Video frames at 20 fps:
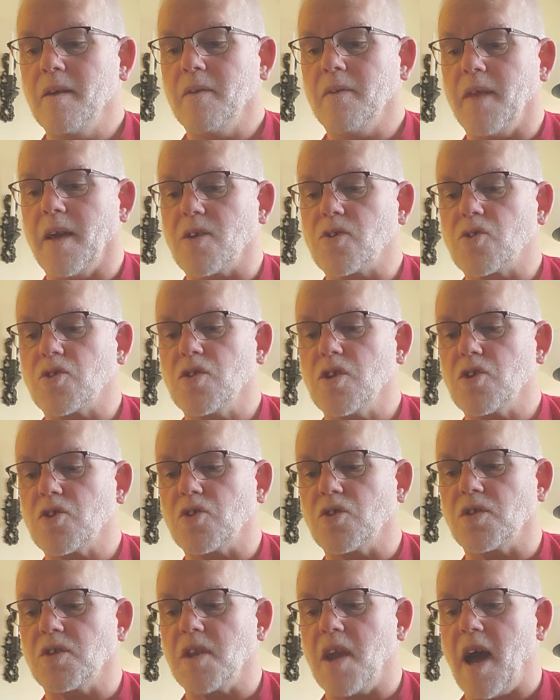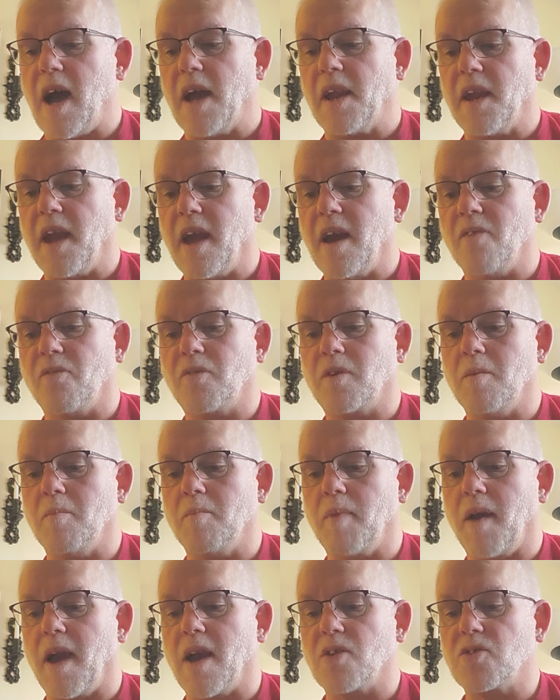that she should not have
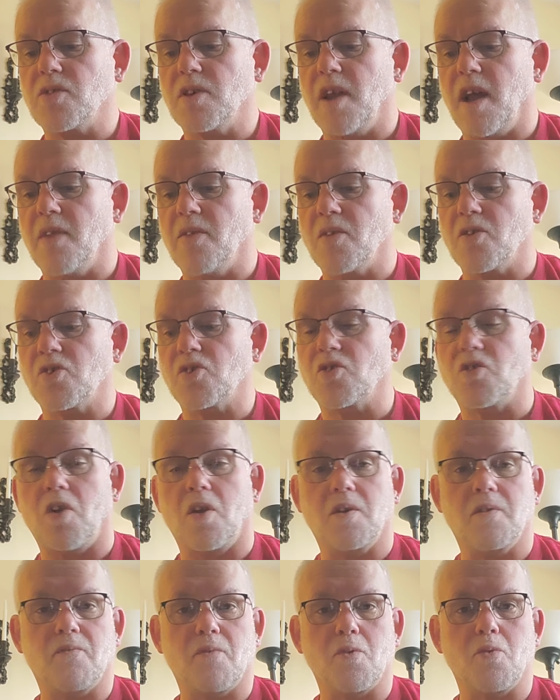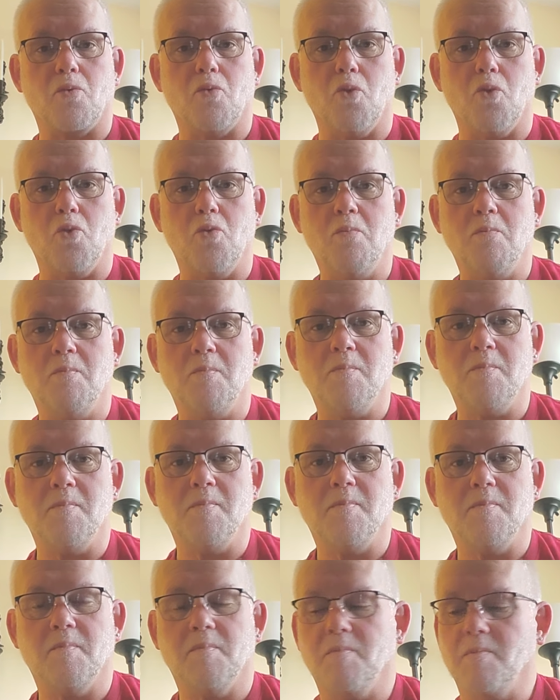compassion on the son of her womb?"
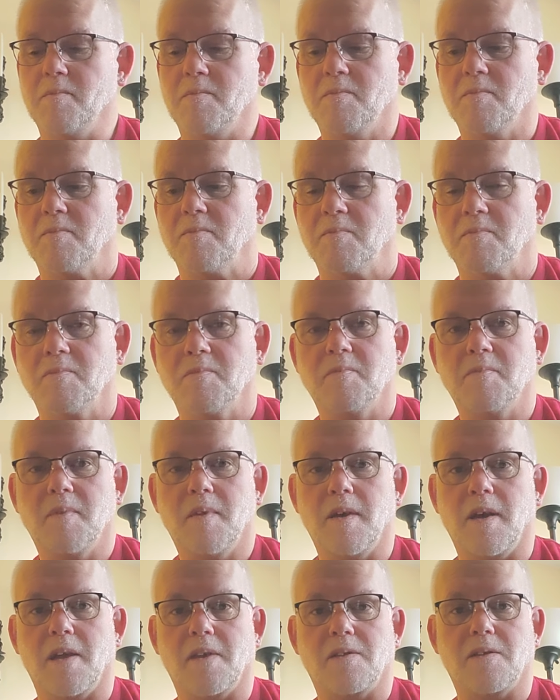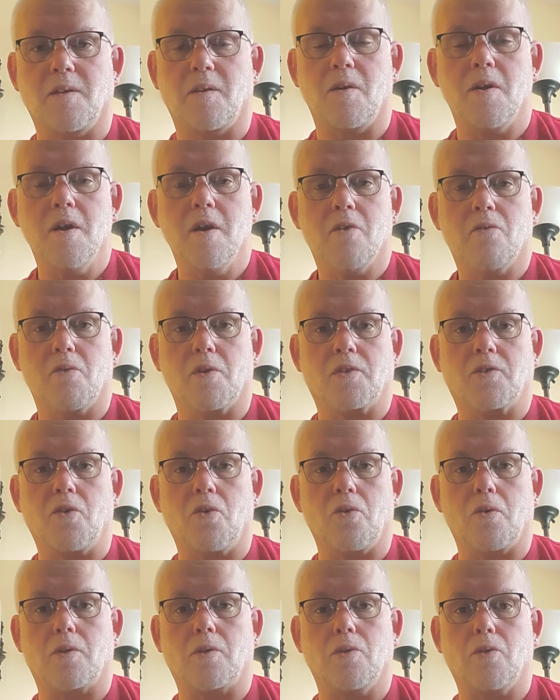It's a
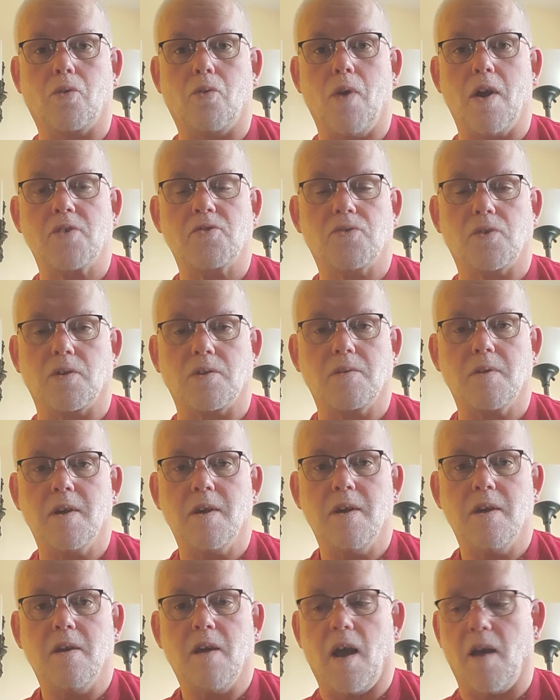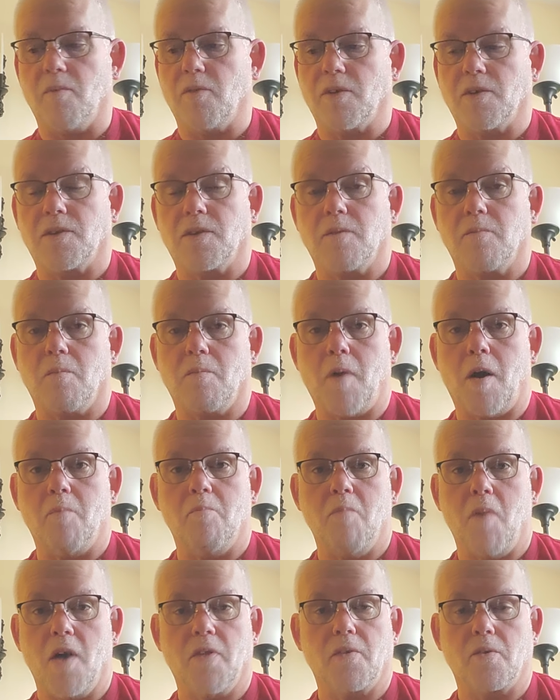rhetorical question. Obviously,
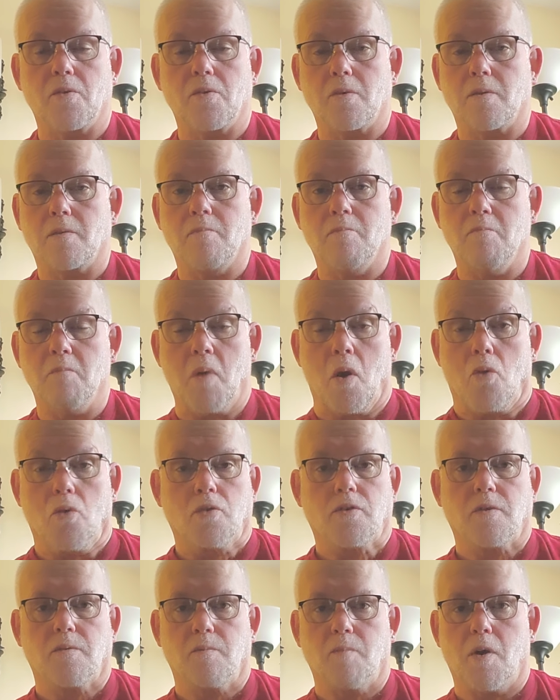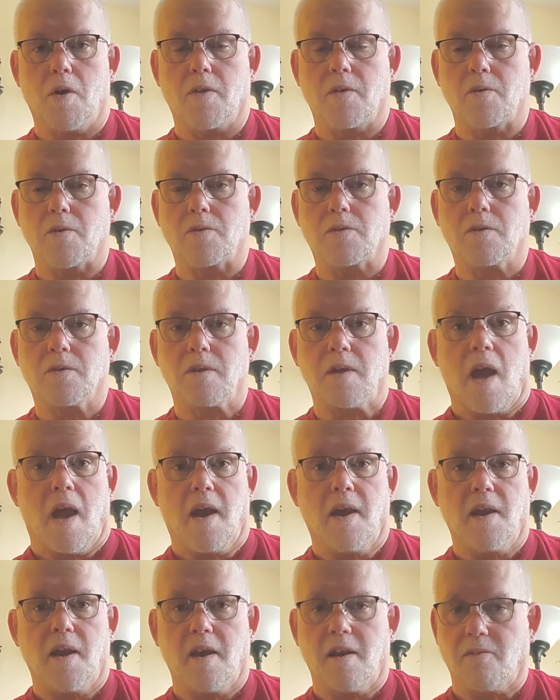most mothers,
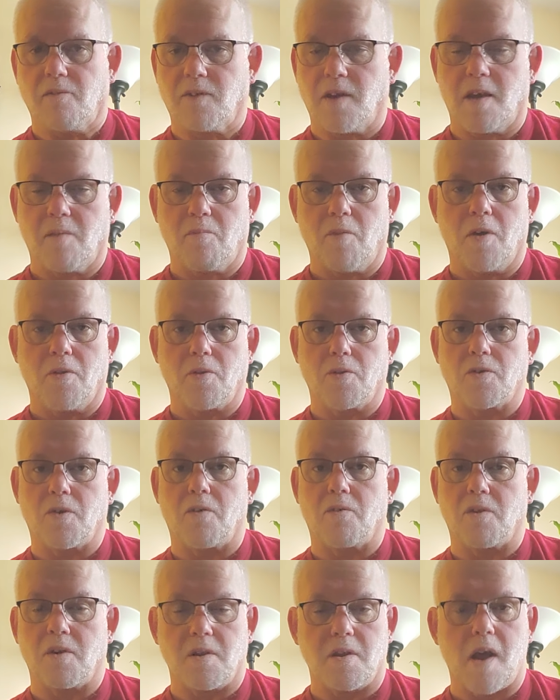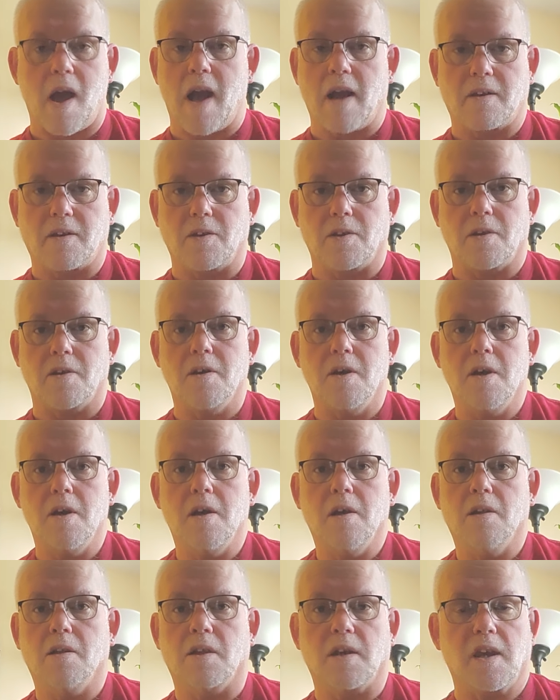9 out of 10 mothers are not going to
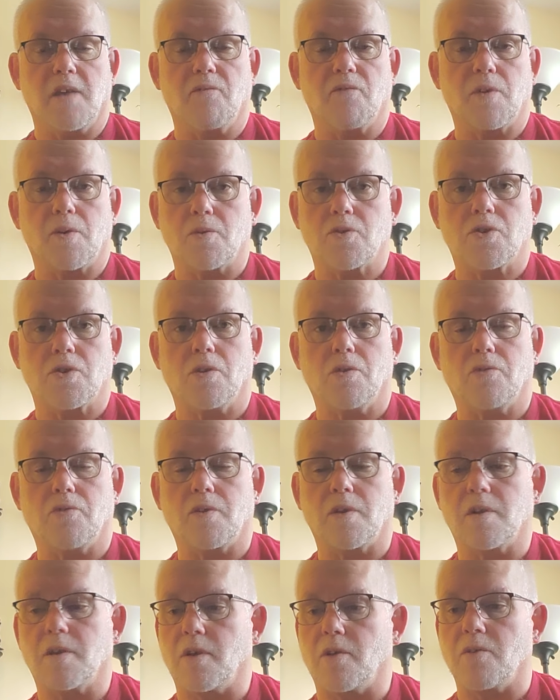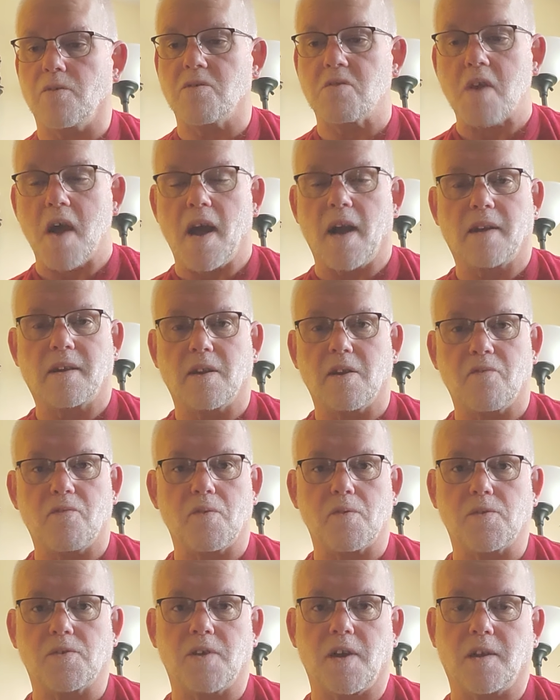leave their children. They're not going to
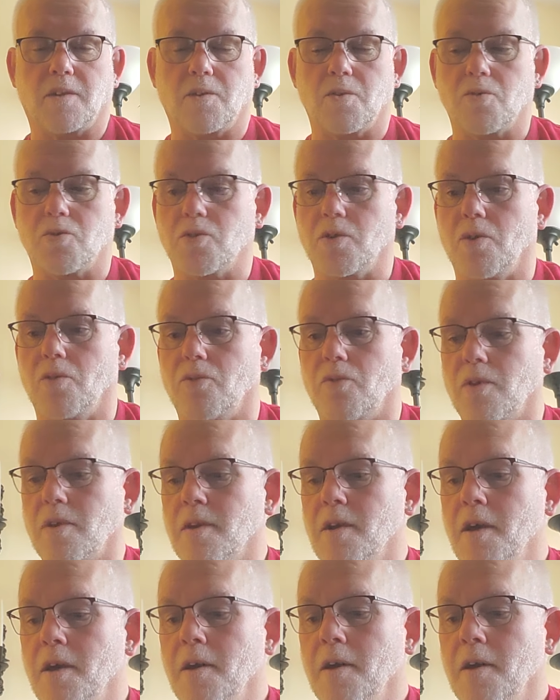forsake their children.